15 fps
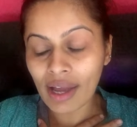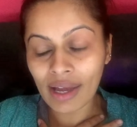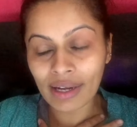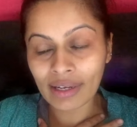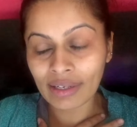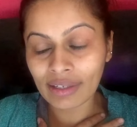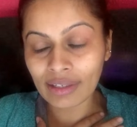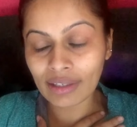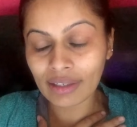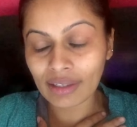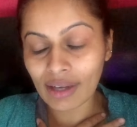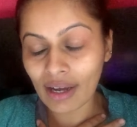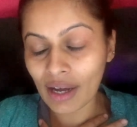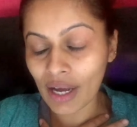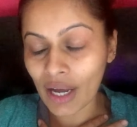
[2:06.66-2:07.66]
and
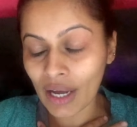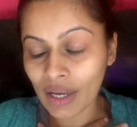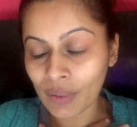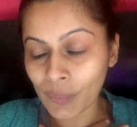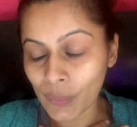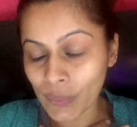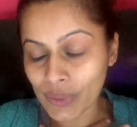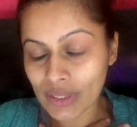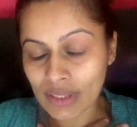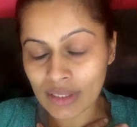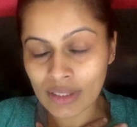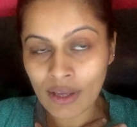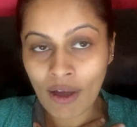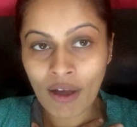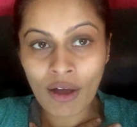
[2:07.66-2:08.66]
I was
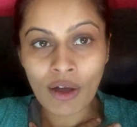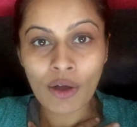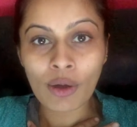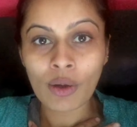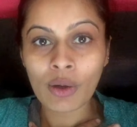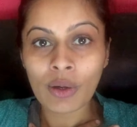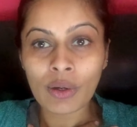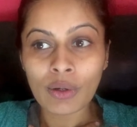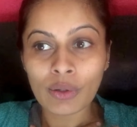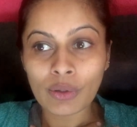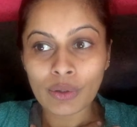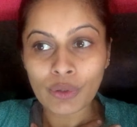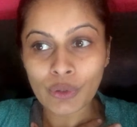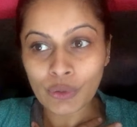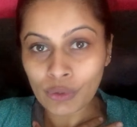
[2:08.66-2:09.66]

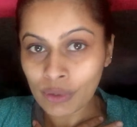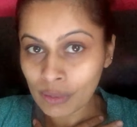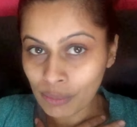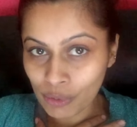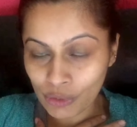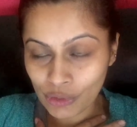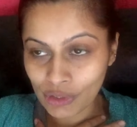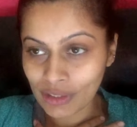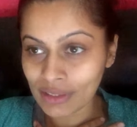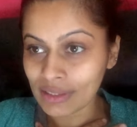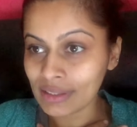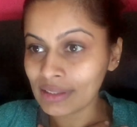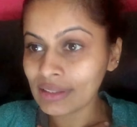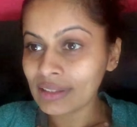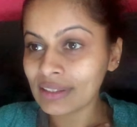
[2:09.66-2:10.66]
too
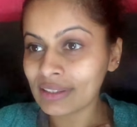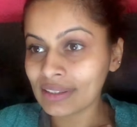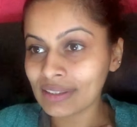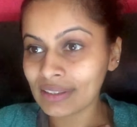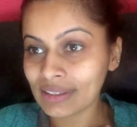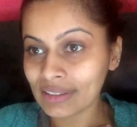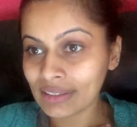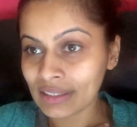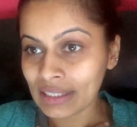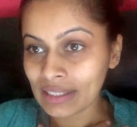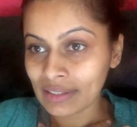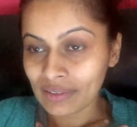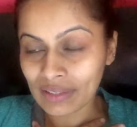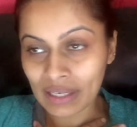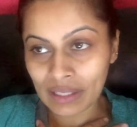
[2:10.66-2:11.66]
emotional
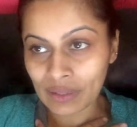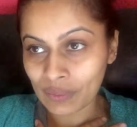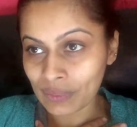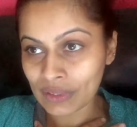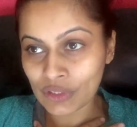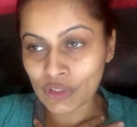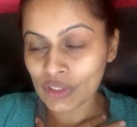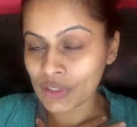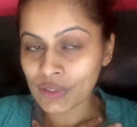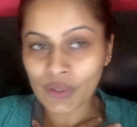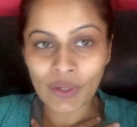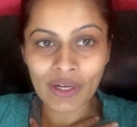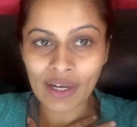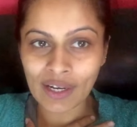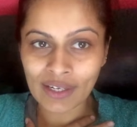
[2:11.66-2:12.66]
right now. It just
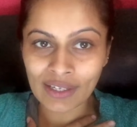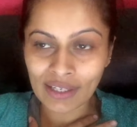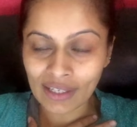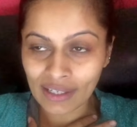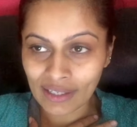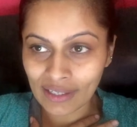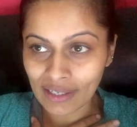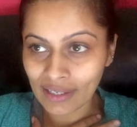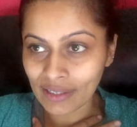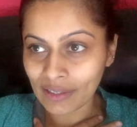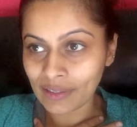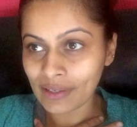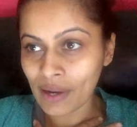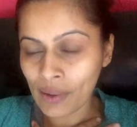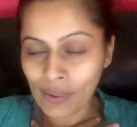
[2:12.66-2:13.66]
got ended
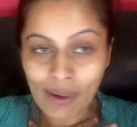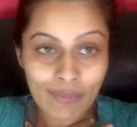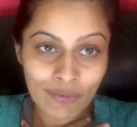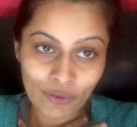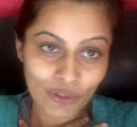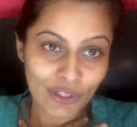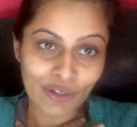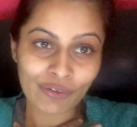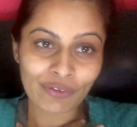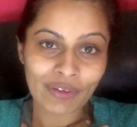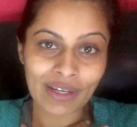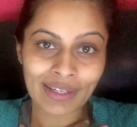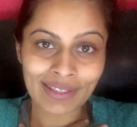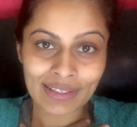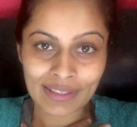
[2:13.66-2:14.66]
and now I'm watching
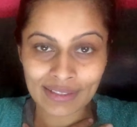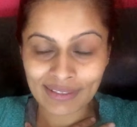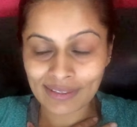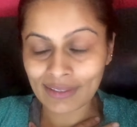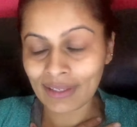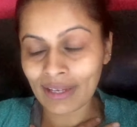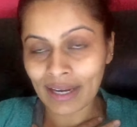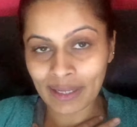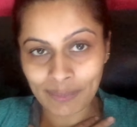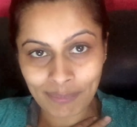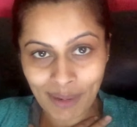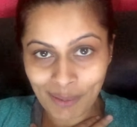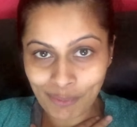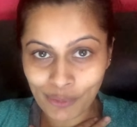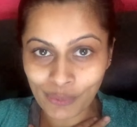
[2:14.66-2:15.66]
Friends,
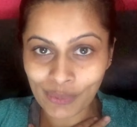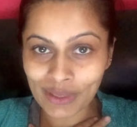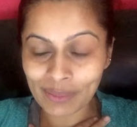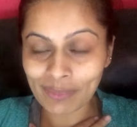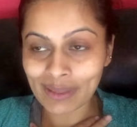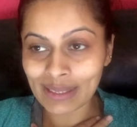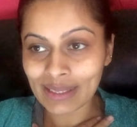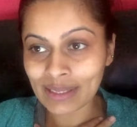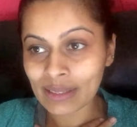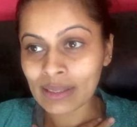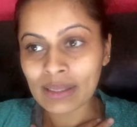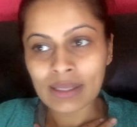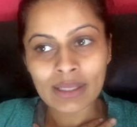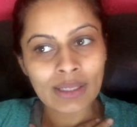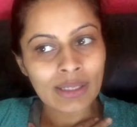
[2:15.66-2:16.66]
lighten my mood a bit,
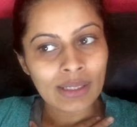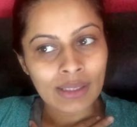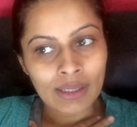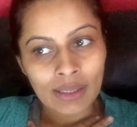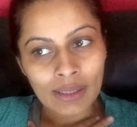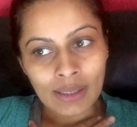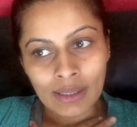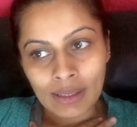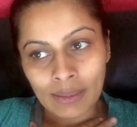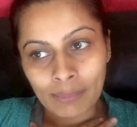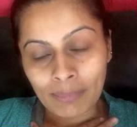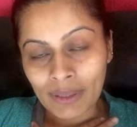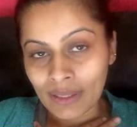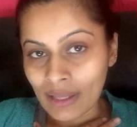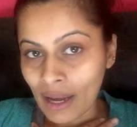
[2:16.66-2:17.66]

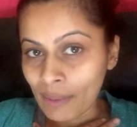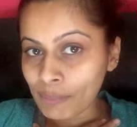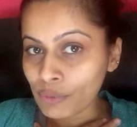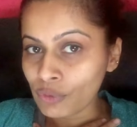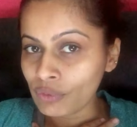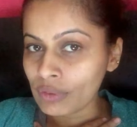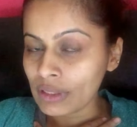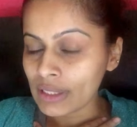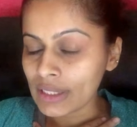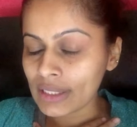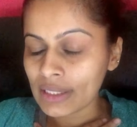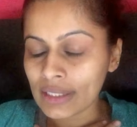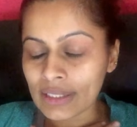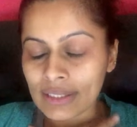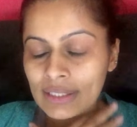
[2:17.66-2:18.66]
but that
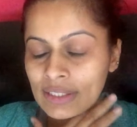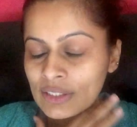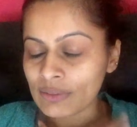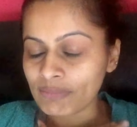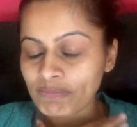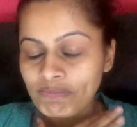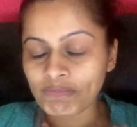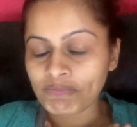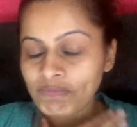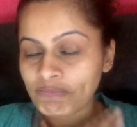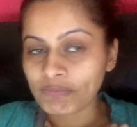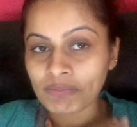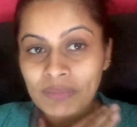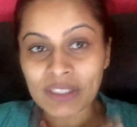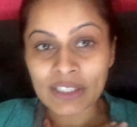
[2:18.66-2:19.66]
movie,
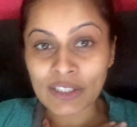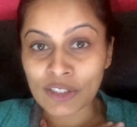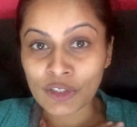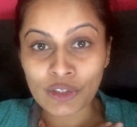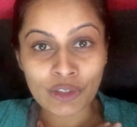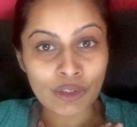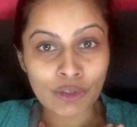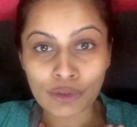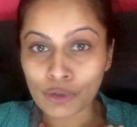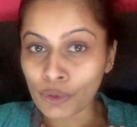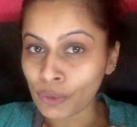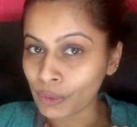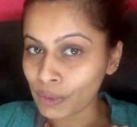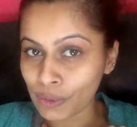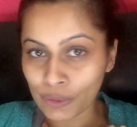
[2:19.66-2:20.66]
it's just
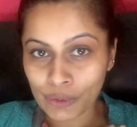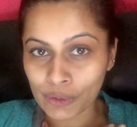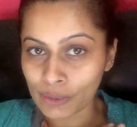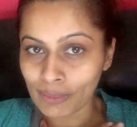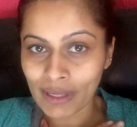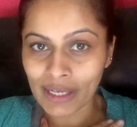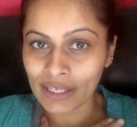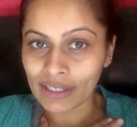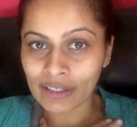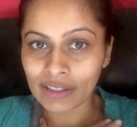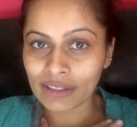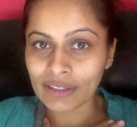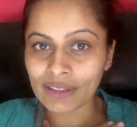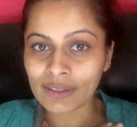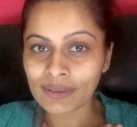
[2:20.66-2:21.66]
so close to my
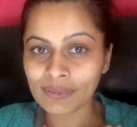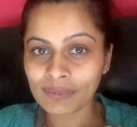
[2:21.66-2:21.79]
heart.